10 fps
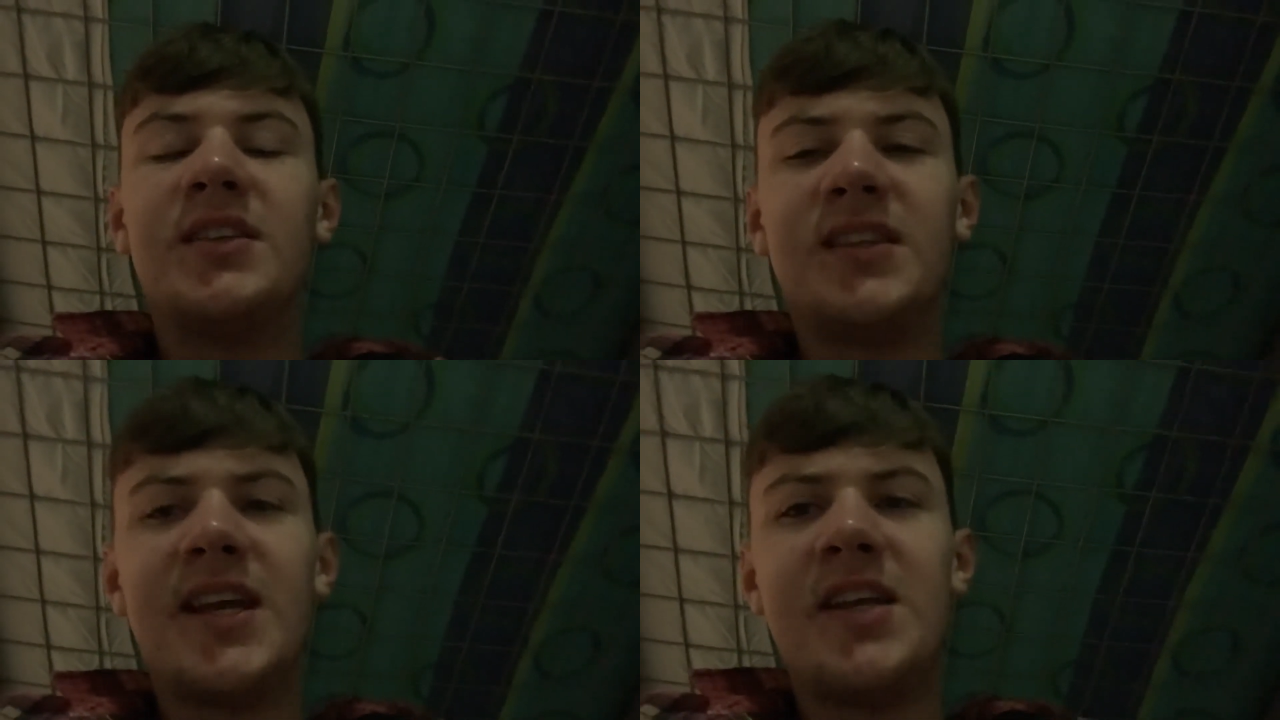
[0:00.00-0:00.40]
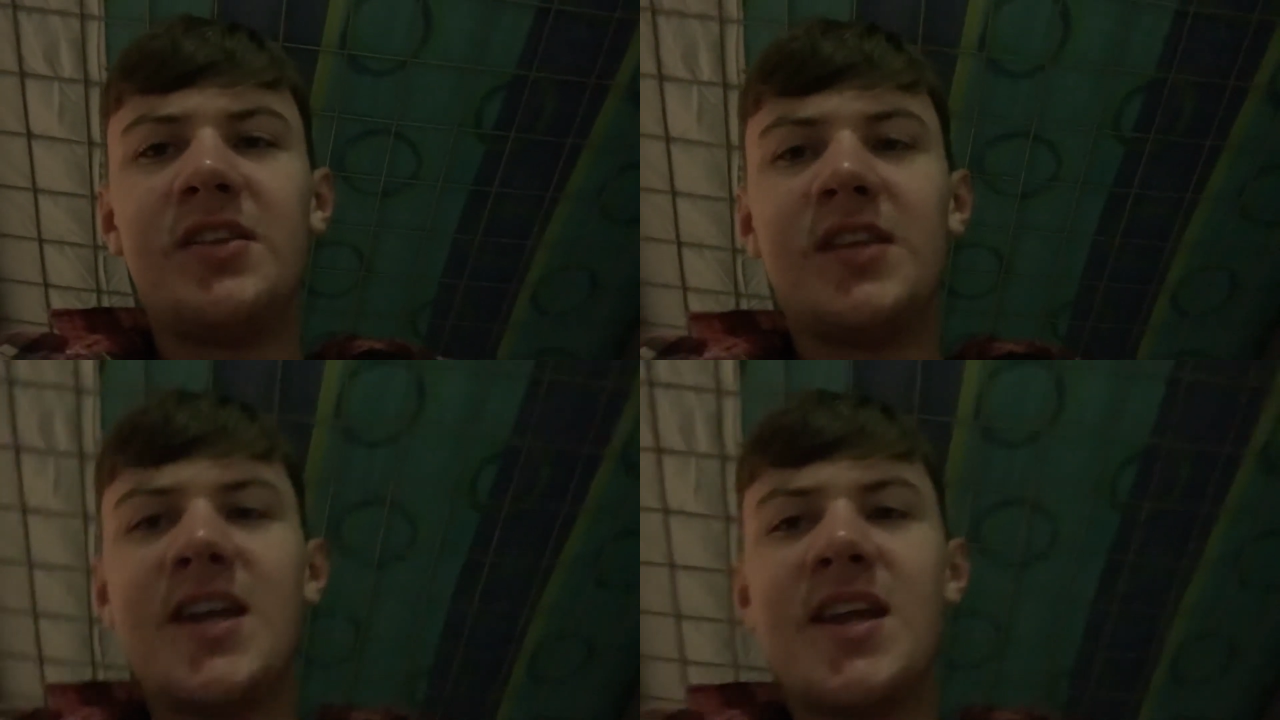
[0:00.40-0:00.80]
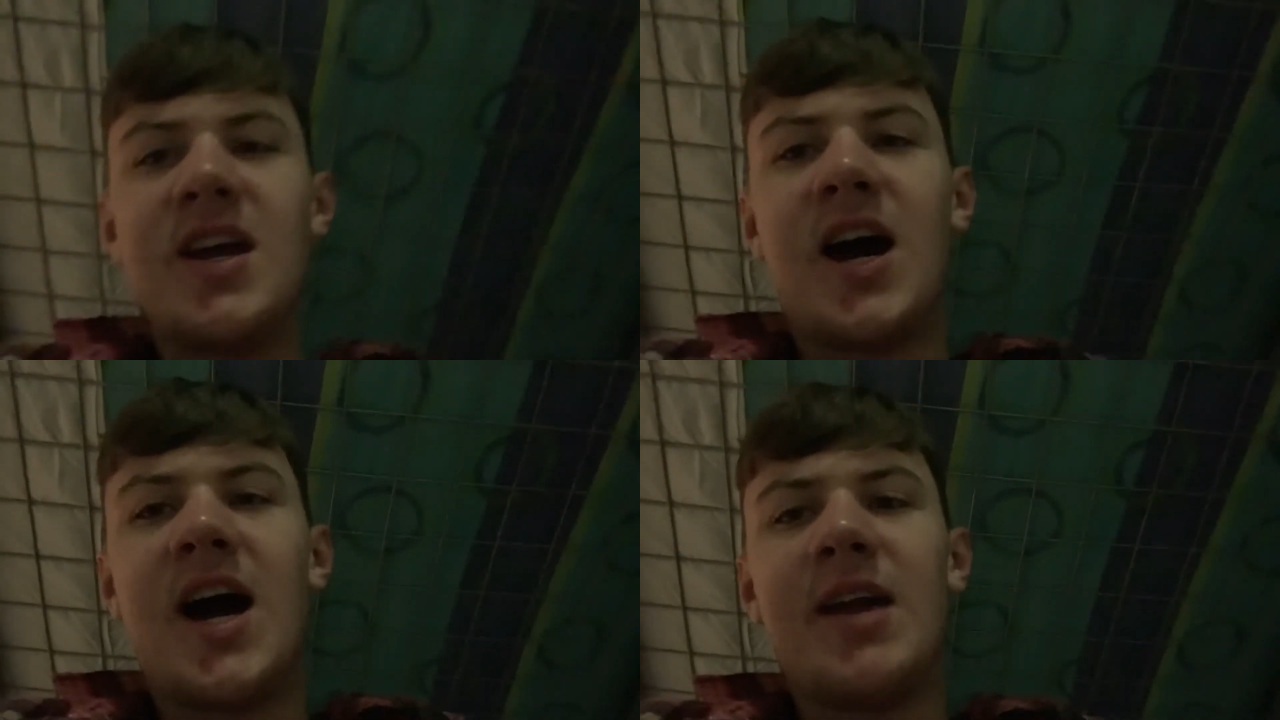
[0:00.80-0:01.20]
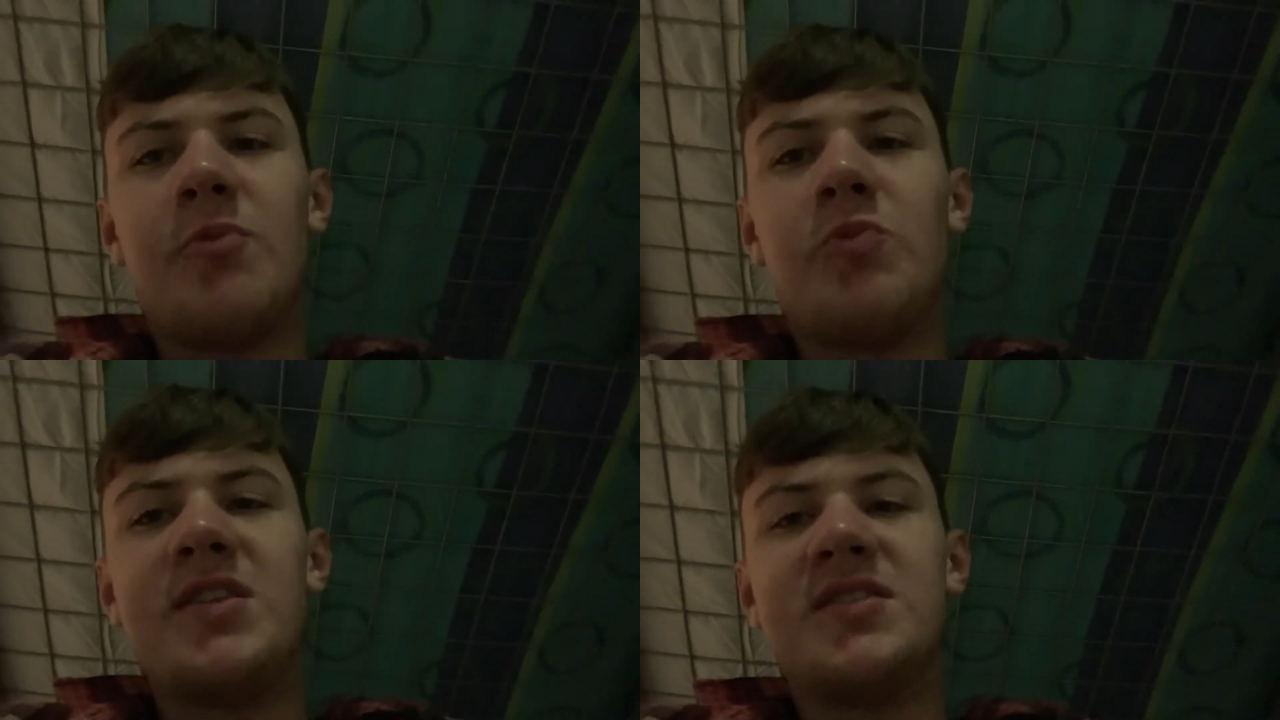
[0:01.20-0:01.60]
Lately, I
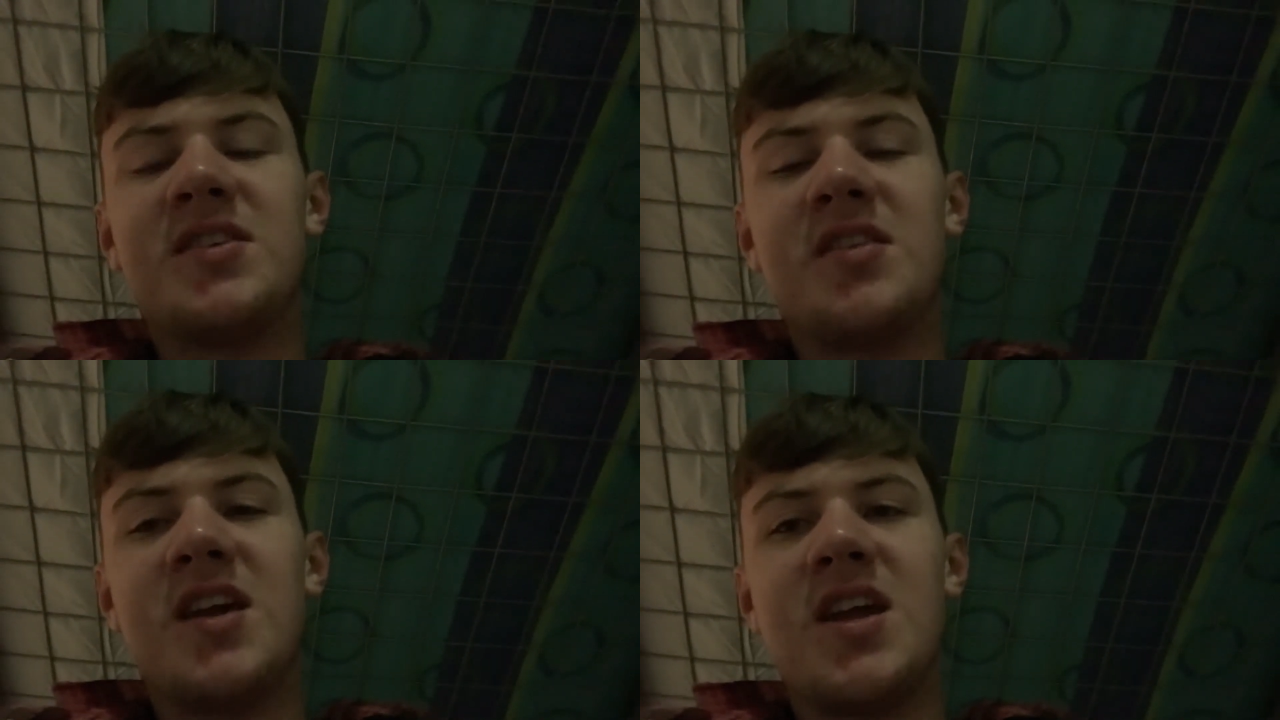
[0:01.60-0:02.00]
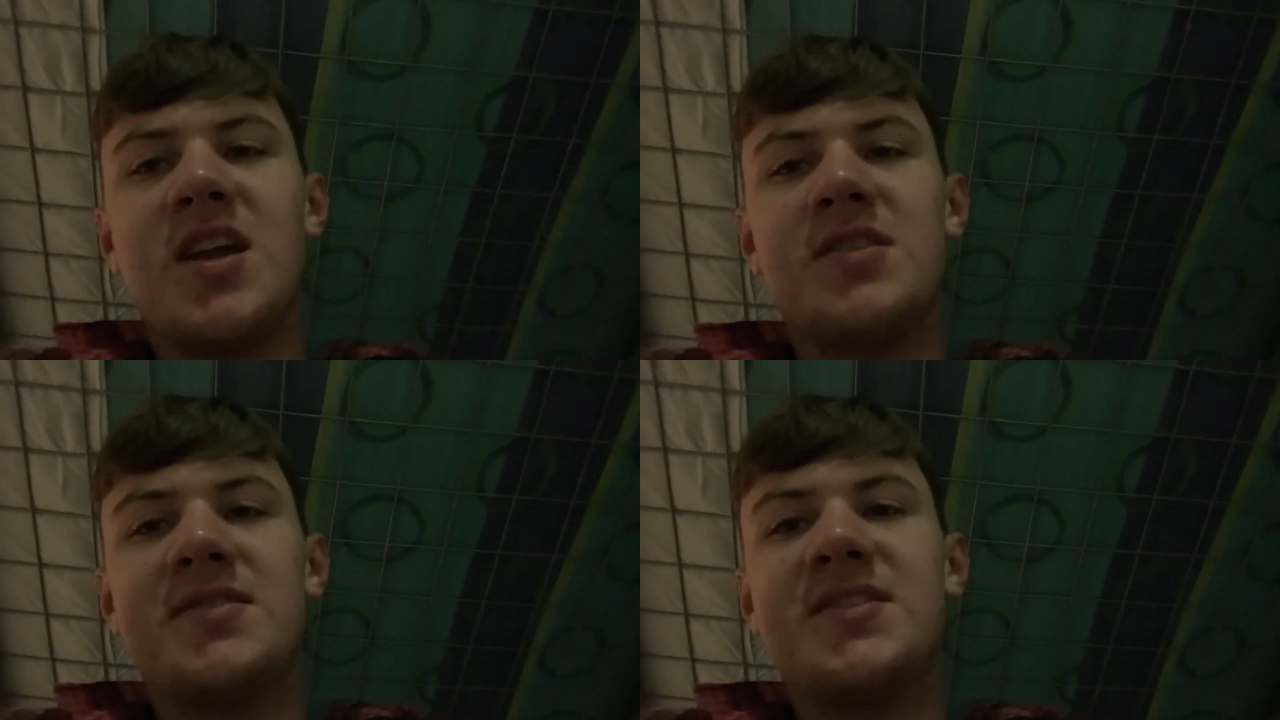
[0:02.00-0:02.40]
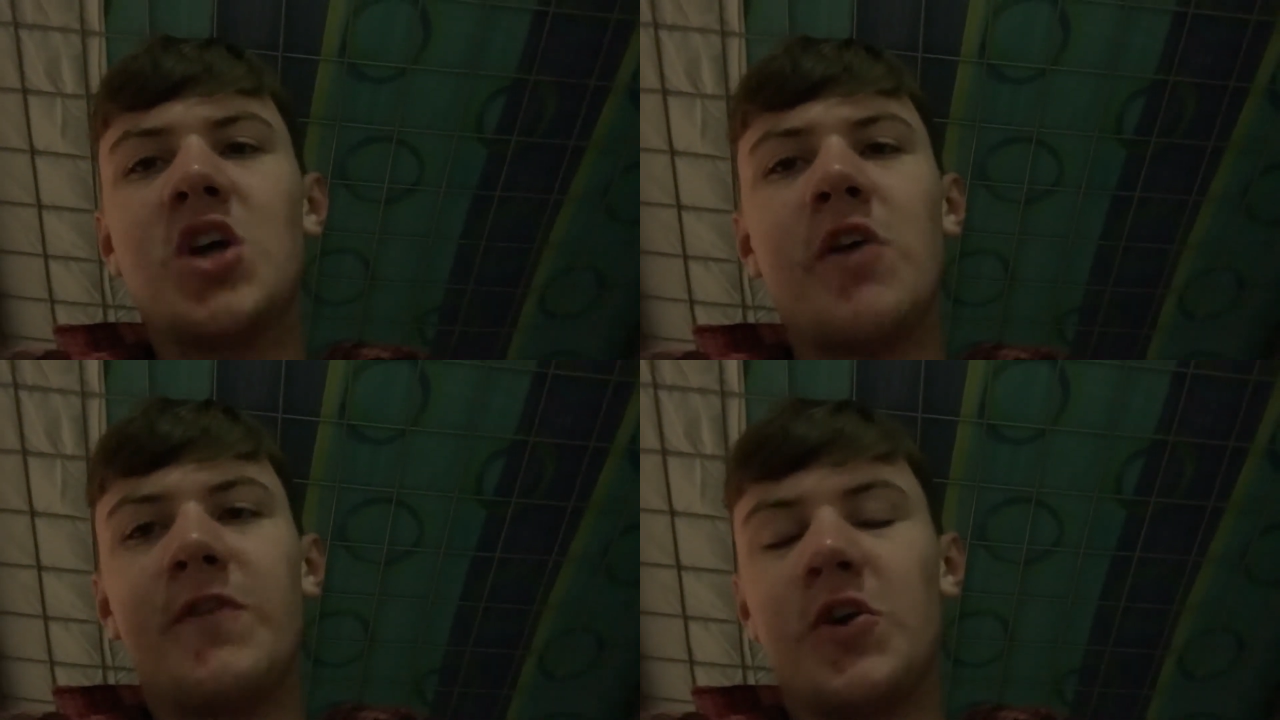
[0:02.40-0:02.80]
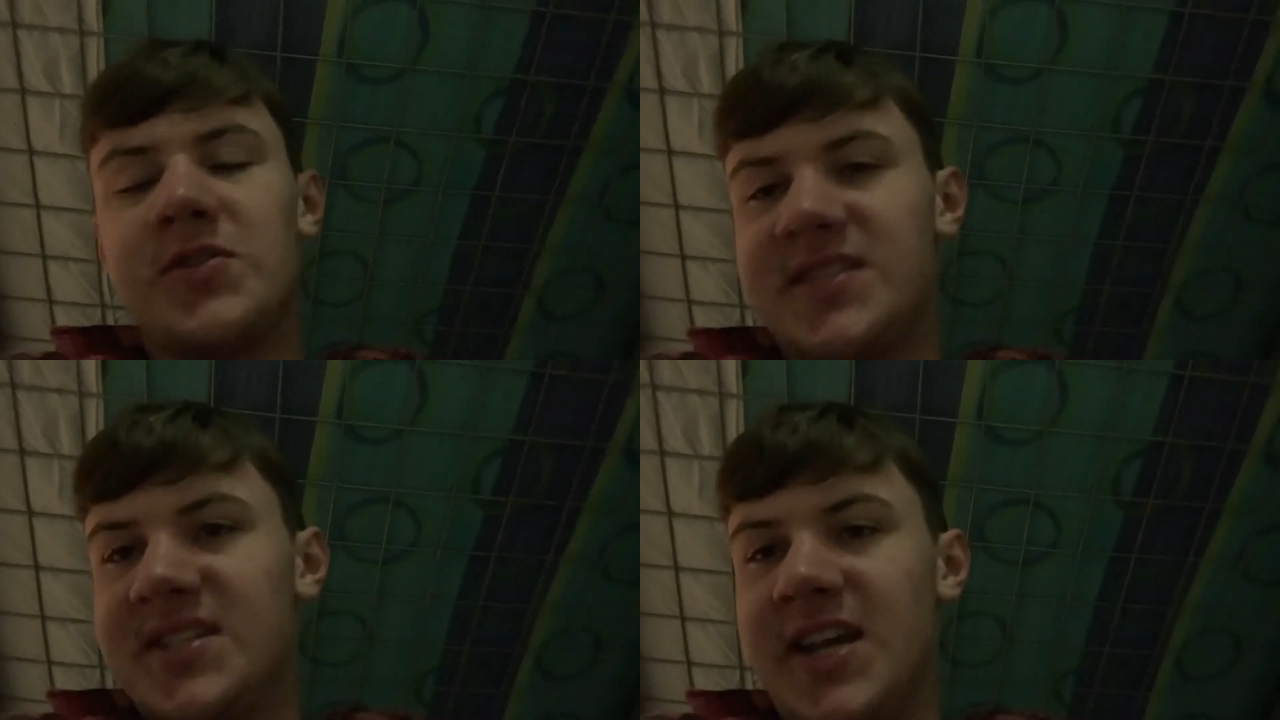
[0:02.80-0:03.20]
went to the servo
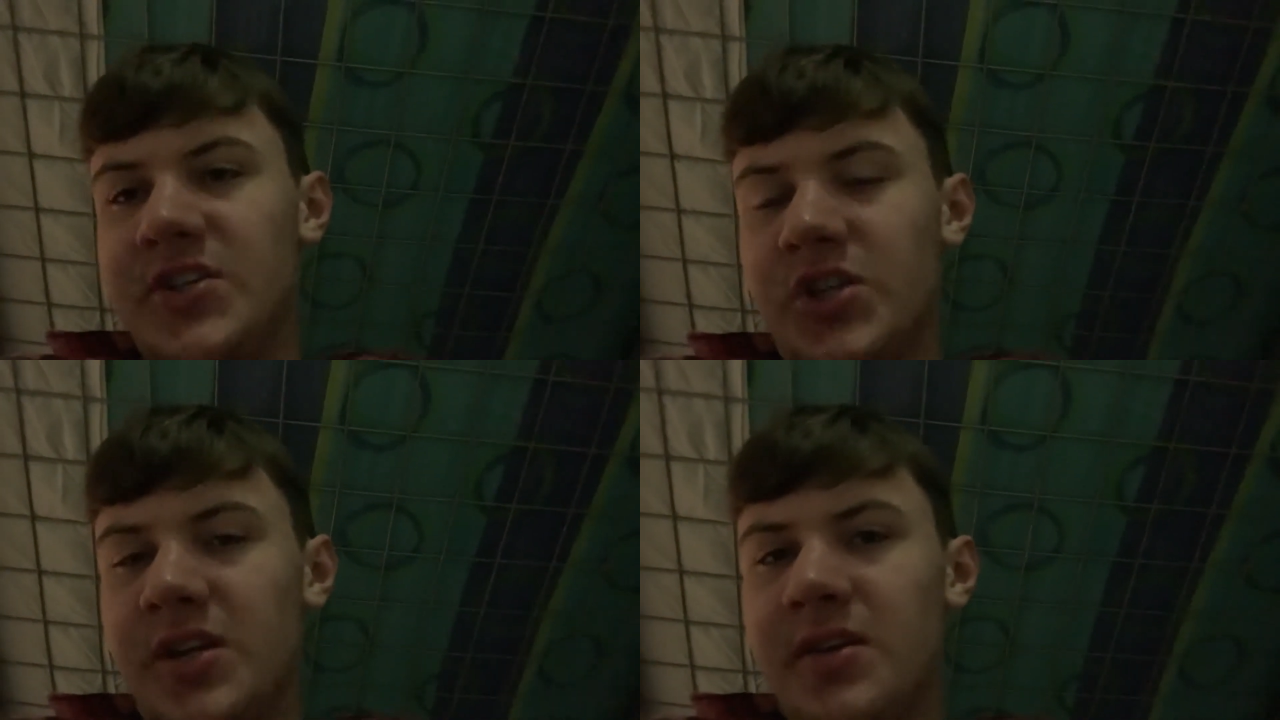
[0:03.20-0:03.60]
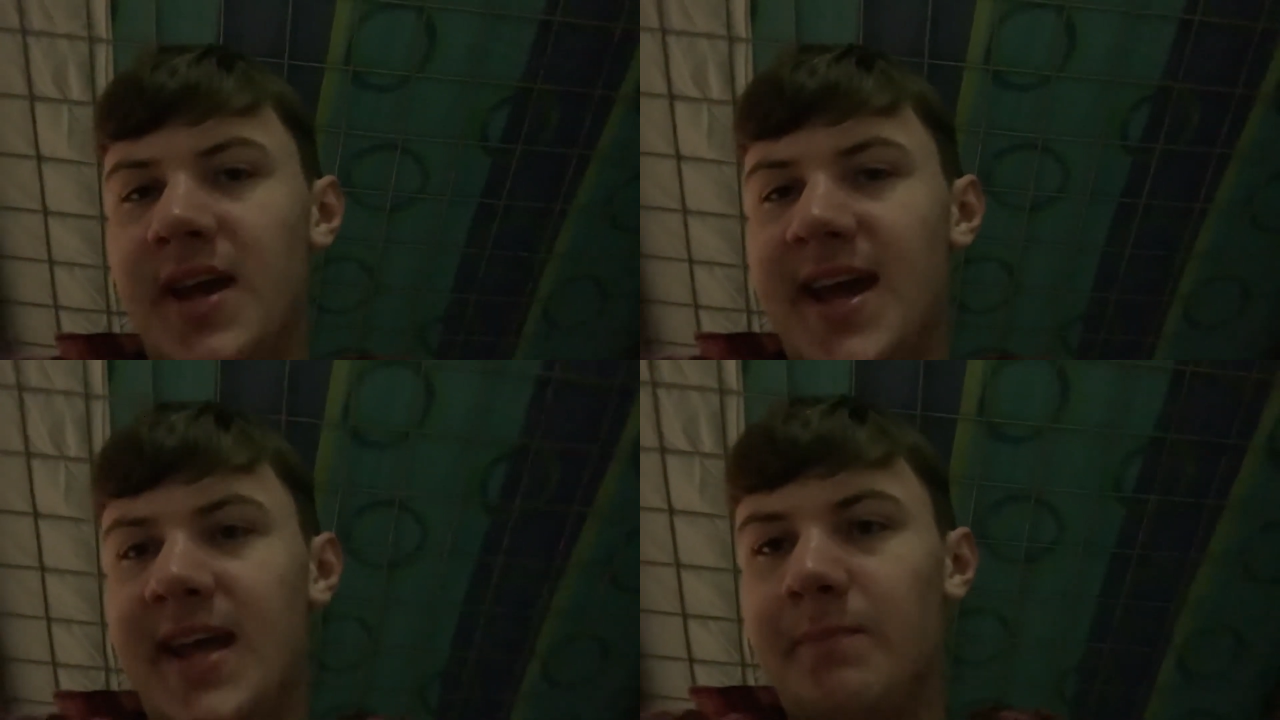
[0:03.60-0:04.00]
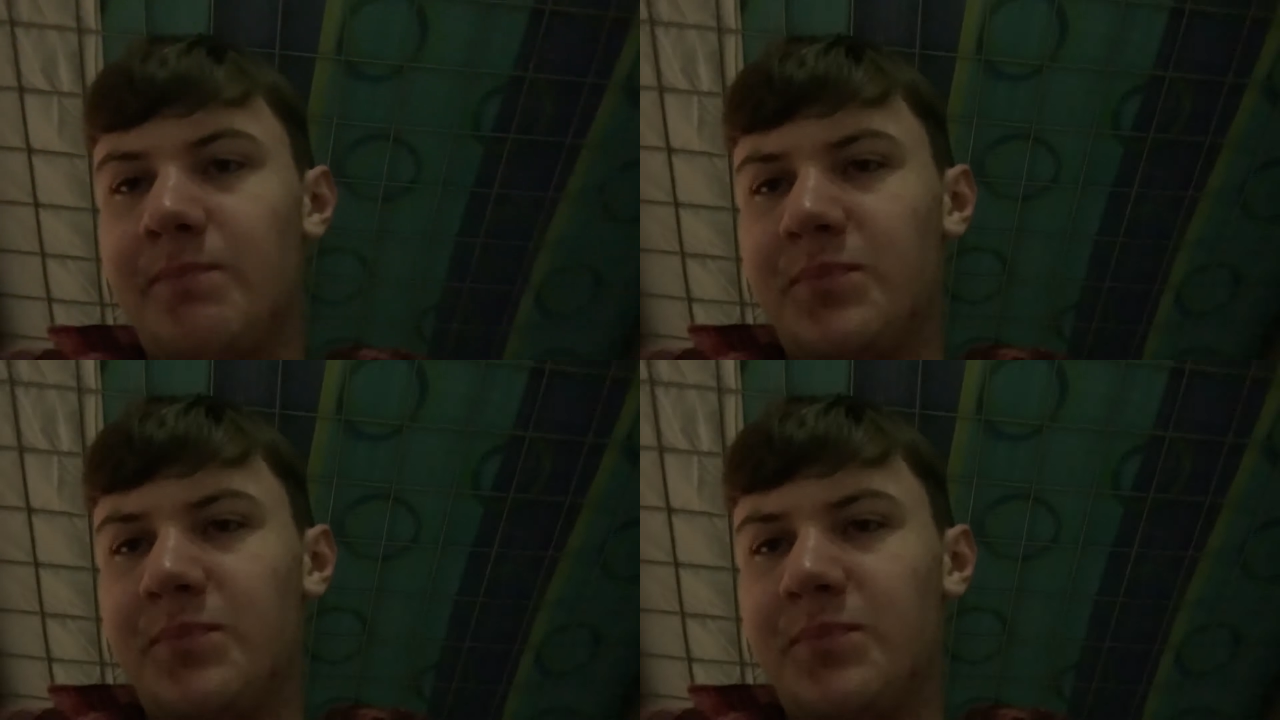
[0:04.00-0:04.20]
station and